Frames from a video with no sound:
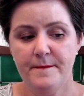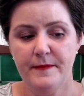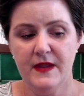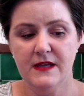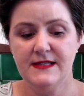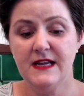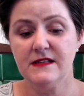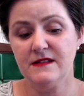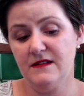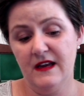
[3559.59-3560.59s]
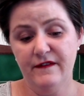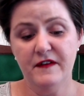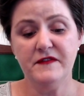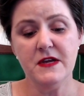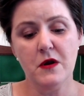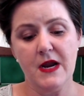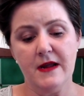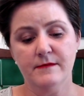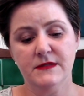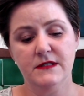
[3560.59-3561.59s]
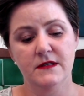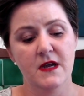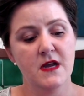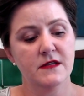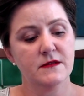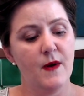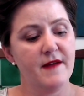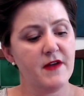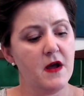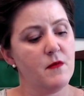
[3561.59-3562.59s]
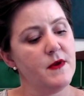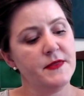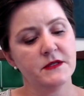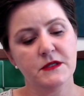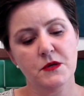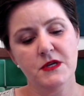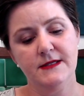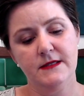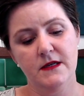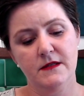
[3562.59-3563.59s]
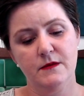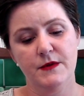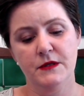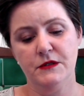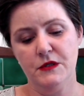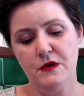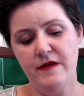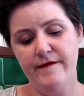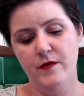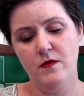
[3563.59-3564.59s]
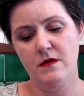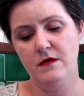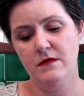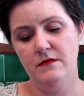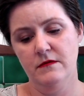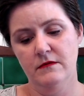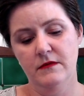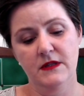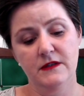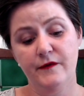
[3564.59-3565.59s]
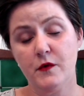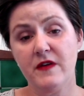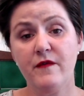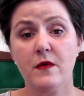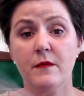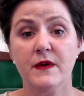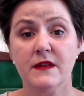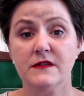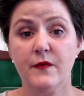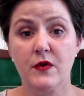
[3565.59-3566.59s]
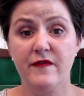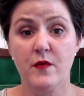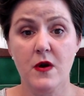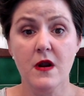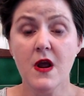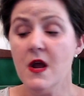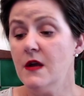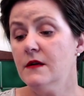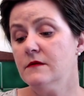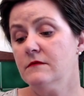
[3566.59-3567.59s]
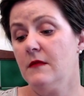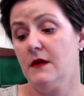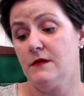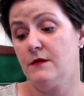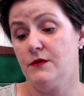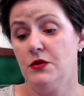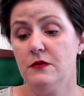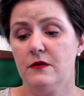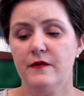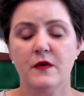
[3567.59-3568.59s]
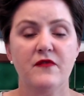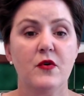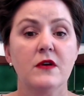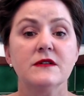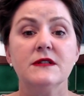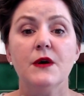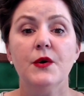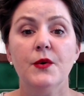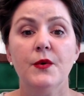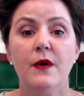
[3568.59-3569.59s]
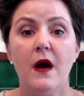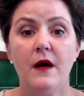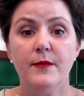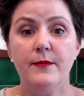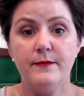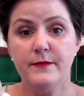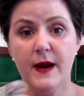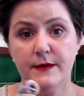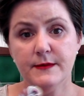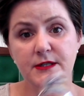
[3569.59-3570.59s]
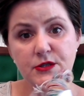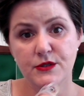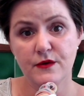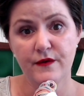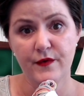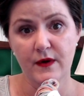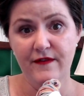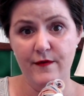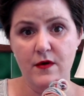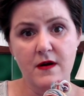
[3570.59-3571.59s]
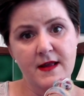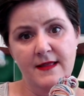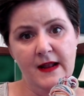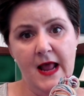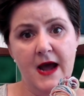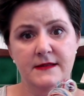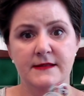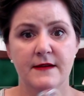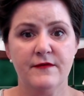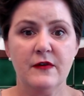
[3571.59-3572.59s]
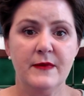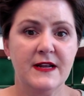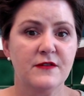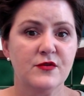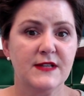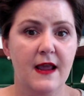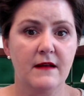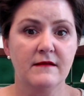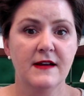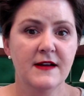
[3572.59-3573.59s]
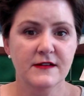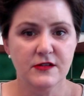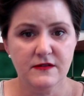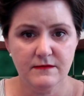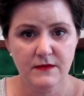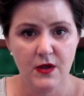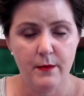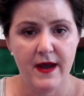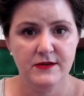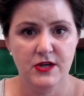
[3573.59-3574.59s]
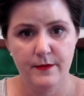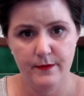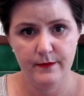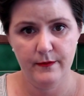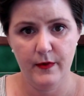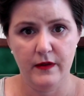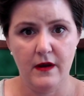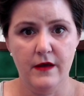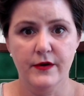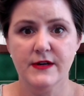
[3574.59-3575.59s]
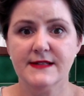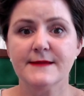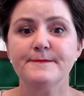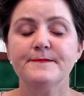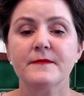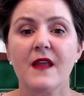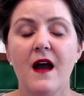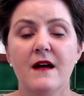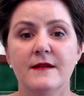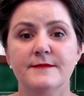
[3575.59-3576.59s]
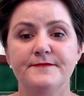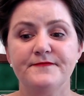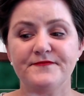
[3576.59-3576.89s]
It takes like 50 grams. So I've got one that's 36, one that's 34, one that's 44, and one that's 44. So 2 that are 44. So I'll probably just do the 44 and then add some from another skein. Just, match up where the color is. And